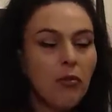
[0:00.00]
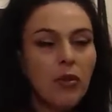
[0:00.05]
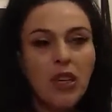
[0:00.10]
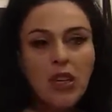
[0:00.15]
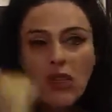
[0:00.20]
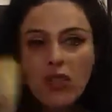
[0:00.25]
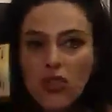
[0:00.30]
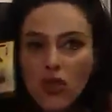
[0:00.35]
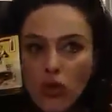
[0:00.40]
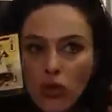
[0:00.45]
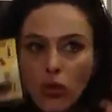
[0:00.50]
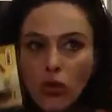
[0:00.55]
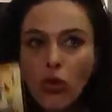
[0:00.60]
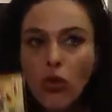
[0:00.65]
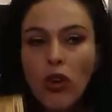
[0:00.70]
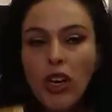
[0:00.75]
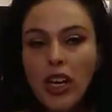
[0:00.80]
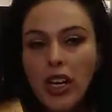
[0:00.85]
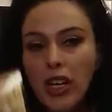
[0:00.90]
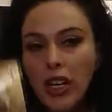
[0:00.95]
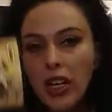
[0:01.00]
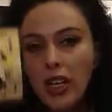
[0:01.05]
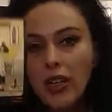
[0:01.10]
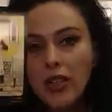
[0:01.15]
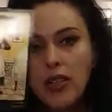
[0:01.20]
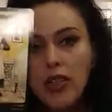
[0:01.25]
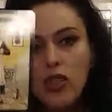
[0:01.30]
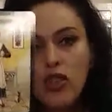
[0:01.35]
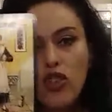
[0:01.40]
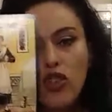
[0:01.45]
Because you're looking at it
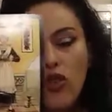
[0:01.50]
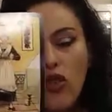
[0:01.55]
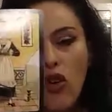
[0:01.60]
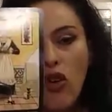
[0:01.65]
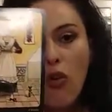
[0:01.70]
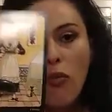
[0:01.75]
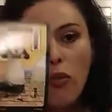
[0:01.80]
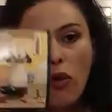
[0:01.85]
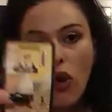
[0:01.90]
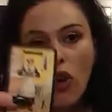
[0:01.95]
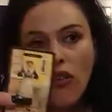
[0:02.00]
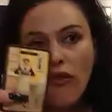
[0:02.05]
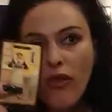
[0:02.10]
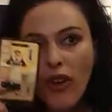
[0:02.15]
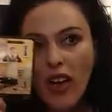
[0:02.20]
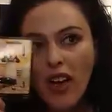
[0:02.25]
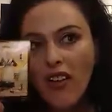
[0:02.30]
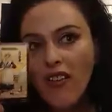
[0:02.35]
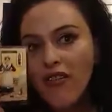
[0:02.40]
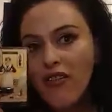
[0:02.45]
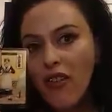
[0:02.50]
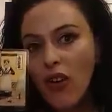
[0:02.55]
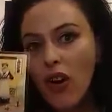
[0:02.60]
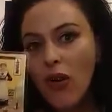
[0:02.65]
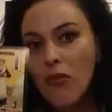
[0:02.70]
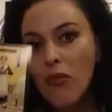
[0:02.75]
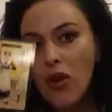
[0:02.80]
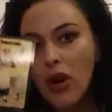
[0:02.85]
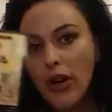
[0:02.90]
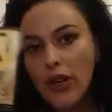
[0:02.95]
as a job over a
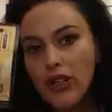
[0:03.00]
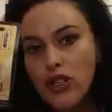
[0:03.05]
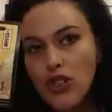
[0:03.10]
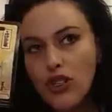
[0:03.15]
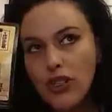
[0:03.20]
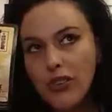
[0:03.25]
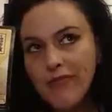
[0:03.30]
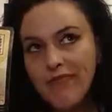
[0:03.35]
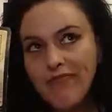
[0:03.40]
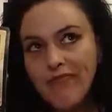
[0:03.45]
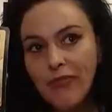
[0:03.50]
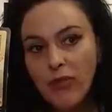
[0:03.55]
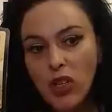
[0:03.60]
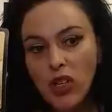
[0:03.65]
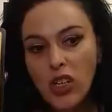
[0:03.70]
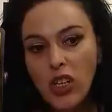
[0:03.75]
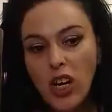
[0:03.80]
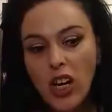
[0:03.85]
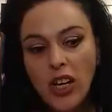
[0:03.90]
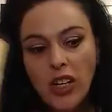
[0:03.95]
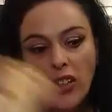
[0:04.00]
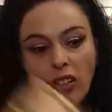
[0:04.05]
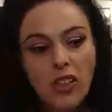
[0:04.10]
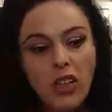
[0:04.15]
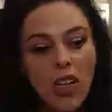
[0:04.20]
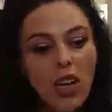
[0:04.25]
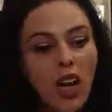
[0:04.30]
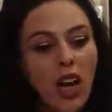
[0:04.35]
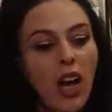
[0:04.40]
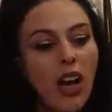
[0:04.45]
vibration, okay?
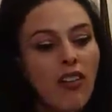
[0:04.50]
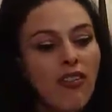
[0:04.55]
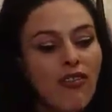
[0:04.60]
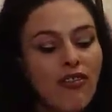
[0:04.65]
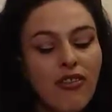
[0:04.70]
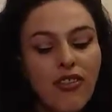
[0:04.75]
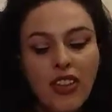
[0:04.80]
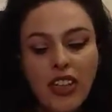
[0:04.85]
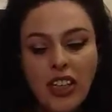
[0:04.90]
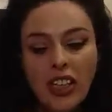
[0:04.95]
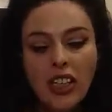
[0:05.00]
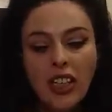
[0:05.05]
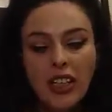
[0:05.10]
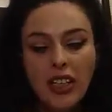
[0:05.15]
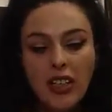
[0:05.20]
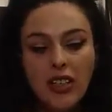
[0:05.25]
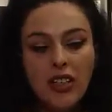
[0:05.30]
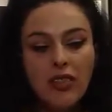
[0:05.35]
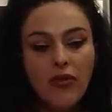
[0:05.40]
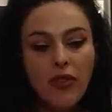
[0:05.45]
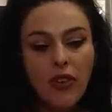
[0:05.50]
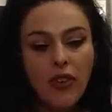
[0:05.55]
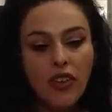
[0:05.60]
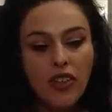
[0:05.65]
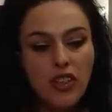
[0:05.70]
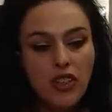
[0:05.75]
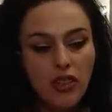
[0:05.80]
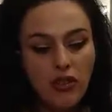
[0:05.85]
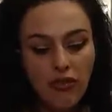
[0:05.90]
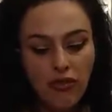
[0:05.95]
A feeling is
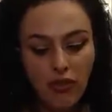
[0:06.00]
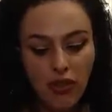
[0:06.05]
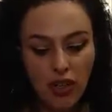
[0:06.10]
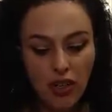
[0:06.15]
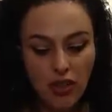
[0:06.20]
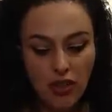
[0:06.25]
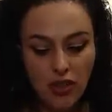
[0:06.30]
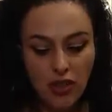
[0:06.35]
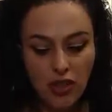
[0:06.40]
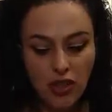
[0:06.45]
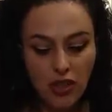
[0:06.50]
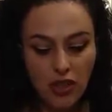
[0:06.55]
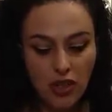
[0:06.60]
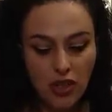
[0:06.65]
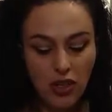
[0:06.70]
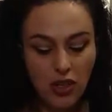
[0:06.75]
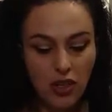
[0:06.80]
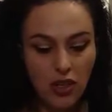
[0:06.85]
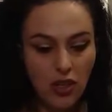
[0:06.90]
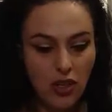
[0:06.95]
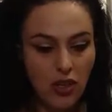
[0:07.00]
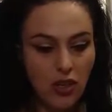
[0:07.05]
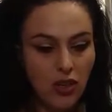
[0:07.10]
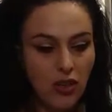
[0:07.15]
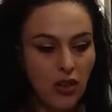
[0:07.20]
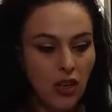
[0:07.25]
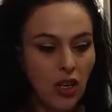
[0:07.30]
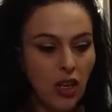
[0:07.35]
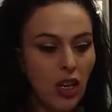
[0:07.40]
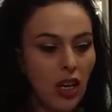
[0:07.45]
very different.
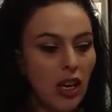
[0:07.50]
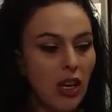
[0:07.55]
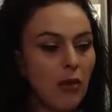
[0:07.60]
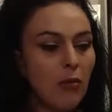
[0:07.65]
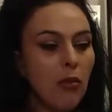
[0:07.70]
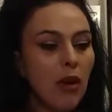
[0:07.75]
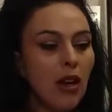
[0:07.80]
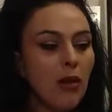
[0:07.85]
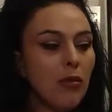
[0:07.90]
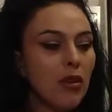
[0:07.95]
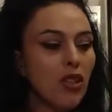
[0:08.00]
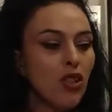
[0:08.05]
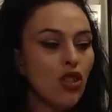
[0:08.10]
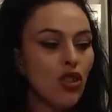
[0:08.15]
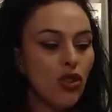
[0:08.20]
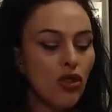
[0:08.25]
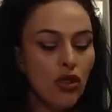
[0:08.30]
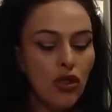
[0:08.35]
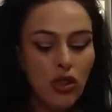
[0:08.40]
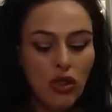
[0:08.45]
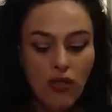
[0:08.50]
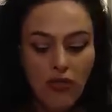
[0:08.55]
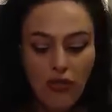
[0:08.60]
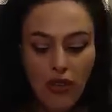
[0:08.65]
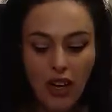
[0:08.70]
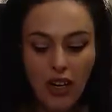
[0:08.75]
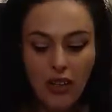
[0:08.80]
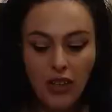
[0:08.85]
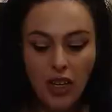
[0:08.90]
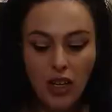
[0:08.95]
It may be due to the
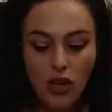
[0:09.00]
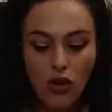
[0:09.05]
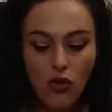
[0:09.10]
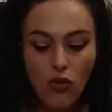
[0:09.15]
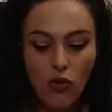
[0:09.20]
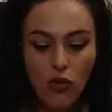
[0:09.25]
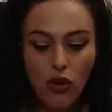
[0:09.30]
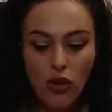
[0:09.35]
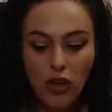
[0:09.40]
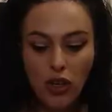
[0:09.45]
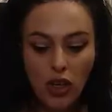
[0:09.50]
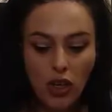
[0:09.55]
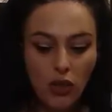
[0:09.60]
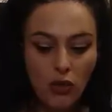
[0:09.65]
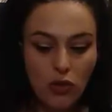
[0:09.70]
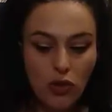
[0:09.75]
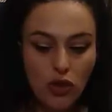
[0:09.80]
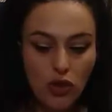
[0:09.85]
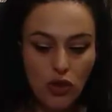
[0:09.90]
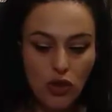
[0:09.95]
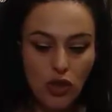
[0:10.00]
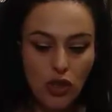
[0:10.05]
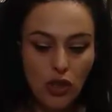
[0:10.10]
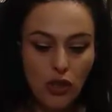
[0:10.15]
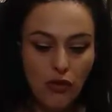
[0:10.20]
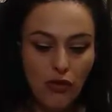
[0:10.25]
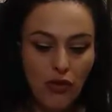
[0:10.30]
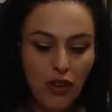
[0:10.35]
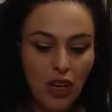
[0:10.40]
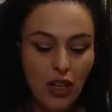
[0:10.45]
fact that you're working, or due to
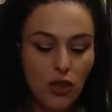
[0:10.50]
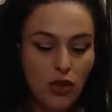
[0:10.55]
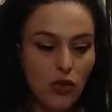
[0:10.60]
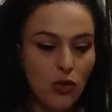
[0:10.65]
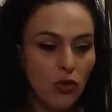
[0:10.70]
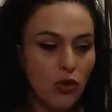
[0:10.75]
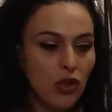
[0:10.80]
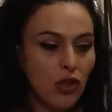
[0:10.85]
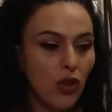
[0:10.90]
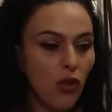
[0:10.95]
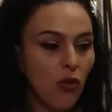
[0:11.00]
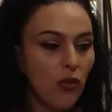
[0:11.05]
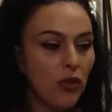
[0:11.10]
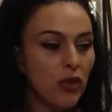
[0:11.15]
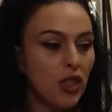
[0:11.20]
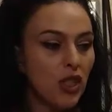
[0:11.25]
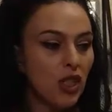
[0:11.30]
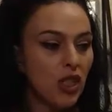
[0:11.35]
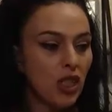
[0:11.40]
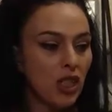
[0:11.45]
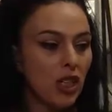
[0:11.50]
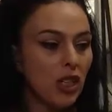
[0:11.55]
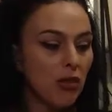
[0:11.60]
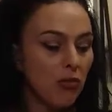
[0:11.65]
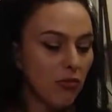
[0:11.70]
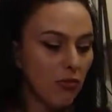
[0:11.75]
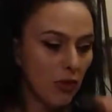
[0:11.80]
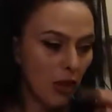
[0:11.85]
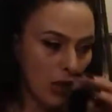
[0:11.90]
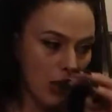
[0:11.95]
the fact your
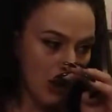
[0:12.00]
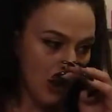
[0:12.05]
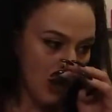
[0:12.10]
self-esteem,